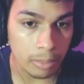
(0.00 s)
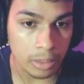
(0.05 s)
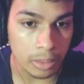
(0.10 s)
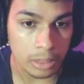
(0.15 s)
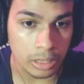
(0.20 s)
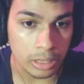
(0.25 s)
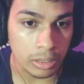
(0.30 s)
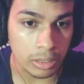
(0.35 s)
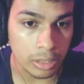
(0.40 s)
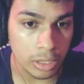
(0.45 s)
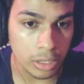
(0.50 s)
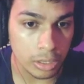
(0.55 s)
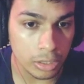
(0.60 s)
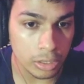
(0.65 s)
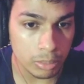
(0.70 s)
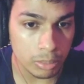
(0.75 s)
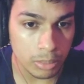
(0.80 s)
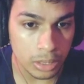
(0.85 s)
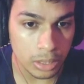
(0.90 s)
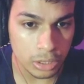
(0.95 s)
But you know,
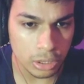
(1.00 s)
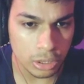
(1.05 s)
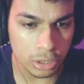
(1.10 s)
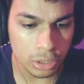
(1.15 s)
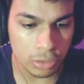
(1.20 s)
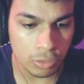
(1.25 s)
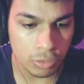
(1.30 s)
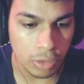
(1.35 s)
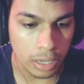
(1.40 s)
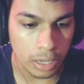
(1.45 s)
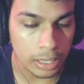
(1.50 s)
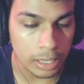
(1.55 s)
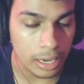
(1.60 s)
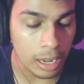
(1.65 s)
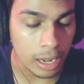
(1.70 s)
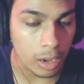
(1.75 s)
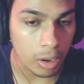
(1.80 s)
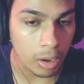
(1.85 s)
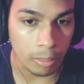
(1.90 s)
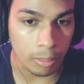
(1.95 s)
here's me just trying it
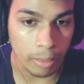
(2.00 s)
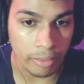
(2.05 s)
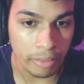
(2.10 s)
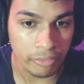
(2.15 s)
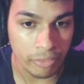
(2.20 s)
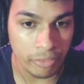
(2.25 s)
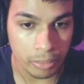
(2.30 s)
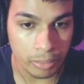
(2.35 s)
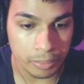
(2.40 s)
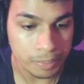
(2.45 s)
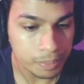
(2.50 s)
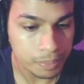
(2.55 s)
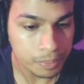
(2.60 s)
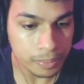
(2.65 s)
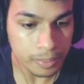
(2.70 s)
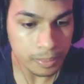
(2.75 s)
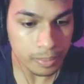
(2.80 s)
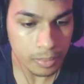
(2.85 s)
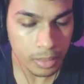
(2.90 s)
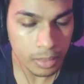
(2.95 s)
out on my phone.
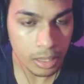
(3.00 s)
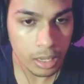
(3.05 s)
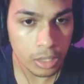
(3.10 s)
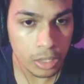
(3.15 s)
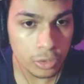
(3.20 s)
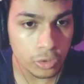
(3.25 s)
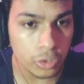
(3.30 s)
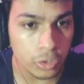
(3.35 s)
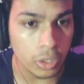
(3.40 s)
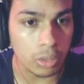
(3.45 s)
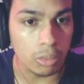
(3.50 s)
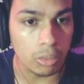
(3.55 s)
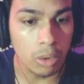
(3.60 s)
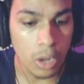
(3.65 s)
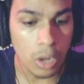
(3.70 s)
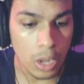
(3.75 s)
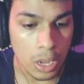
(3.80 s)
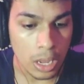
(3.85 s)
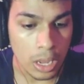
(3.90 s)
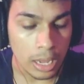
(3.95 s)
So
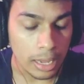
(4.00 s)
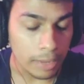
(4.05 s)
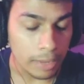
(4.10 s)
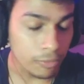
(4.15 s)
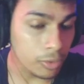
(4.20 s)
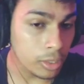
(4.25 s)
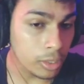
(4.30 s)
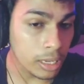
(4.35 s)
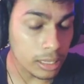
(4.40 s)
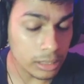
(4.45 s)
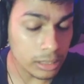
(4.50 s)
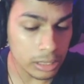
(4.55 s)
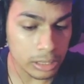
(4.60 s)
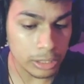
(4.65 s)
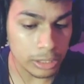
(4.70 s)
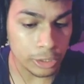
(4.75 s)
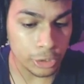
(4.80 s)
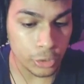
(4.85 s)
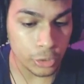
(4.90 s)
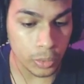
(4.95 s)
if you guys are
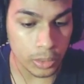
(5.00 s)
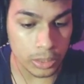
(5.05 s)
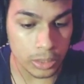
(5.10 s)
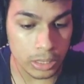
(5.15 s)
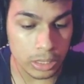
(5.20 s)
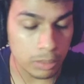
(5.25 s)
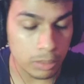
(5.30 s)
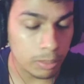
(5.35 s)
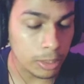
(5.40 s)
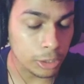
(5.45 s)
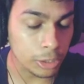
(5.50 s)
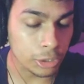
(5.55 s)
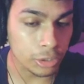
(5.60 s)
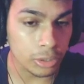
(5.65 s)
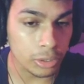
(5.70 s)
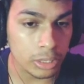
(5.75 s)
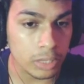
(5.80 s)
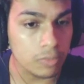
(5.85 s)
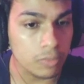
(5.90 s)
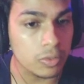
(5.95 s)
enjoying this, make sure
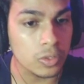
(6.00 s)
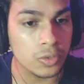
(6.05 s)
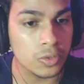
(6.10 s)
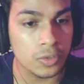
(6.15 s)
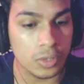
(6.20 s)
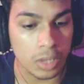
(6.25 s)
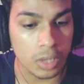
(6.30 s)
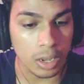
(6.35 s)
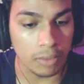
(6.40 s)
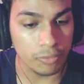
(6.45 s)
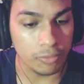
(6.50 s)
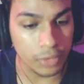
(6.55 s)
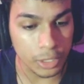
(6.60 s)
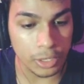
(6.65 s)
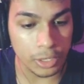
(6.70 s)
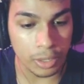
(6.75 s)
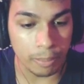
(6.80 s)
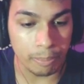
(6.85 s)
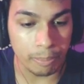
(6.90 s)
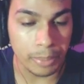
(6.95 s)
you give this uh,
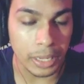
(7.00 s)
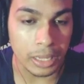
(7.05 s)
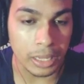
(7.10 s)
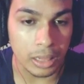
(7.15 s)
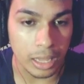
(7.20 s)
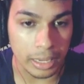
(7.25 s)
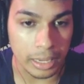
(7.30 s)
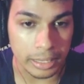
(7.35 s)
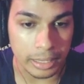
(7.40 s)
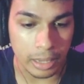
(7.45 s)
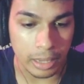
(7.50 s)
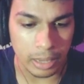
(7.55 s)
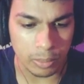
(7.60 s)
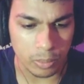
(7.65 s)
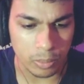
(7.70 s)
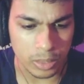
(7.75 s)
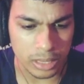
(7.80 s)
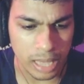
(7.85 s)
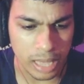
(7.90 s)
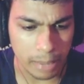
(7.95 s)
video a big like. And
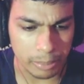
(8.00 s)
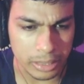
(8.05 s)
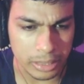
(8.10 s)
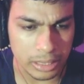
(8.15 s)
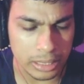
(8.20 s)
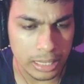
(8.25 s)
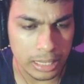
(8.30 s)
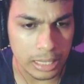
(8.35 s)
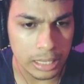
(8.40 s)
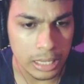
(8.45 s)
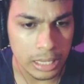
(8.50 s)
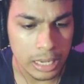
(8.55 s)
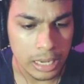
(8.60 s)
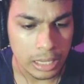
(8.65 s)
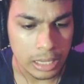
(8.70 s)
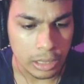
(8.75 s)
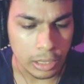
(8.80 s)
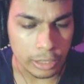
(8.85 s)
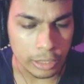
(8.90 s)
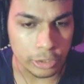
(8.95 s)
with that being said,
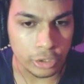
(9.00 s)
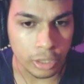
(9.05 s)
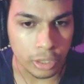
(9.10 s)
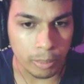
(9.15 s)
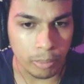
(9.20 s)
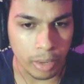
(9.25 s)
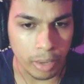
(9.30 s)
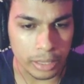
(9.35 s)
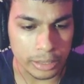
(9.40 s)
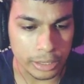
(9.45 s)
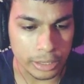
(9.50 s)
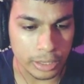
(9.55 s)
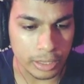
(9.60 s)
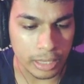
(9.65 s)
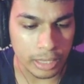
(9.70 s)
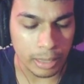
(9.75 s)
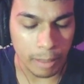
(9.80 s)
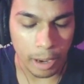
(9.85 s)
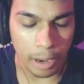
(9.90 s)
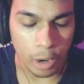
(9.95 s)
let's jump right into the
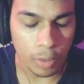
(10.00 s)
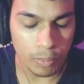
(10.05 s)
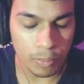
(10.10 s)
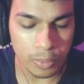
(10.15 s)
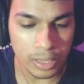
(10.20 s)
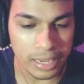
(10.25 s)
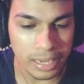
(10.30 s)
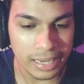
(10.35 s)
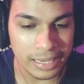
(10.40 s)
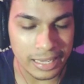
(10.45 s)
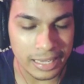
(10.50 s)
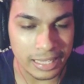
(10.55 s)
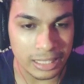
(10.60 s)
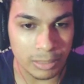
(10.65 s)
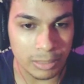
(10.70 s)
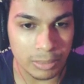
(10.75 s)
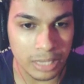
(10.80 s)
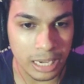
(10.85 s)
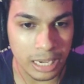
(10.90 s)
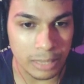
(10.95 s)
game. I hope we can get
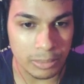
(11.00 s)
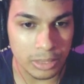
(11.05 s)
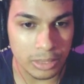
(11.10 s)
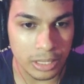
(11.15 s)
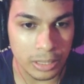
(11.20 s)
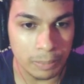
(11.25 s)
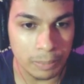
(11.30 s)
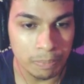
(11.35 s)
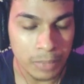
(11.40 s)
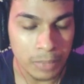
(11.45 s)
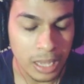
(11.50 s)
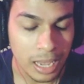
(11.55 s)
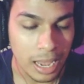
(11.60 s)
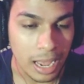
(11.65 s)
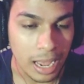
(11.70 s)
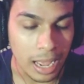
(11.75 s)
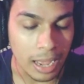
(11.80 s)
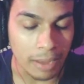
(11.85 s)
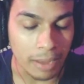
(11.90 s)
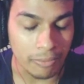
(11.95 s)
some games in,
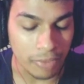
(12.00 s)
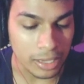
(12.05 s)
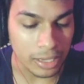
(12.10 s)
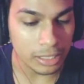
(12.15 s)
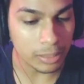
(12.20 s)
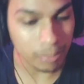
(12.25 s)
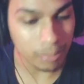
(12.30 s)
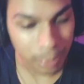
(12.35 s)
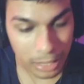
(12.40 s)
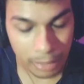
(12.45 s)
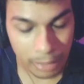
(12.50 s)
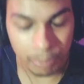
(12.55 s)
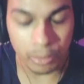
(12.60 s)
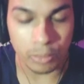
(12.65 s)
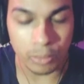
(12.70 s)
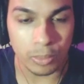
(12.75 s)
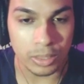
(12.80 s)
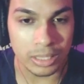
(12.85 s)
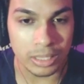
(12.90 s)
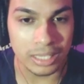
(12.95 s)
uh, find some
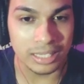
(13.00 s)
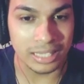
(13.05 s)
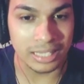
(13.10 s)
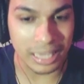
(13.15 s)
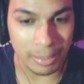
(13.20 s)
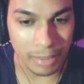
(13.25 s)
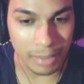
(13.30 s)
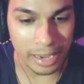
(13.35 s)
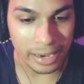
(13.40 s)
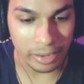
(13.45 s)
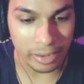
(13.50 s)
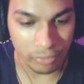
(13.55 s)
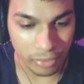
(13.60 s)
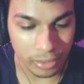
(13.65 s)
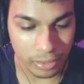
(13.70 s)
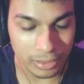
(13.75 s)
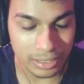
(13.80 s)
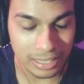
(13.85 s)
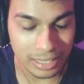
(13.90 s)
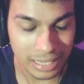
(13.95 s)
people with the same N F
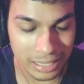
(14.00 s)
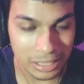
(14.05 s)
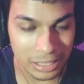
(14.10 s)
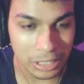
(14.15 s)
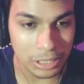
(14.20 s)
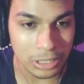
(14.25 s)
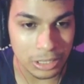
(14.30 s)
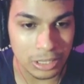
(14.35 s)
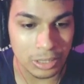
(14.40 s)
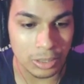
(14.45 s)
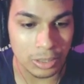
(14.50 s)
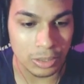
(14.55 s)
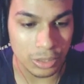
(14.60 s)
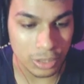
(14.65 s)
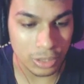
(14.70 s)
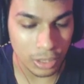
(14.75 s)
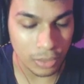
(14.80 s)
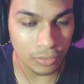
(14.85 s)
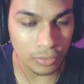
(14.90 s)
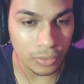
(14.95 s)
L skins into the
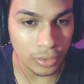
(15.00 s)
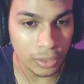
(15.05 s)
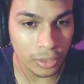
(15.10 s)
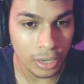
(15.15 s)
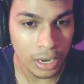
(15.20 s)
server.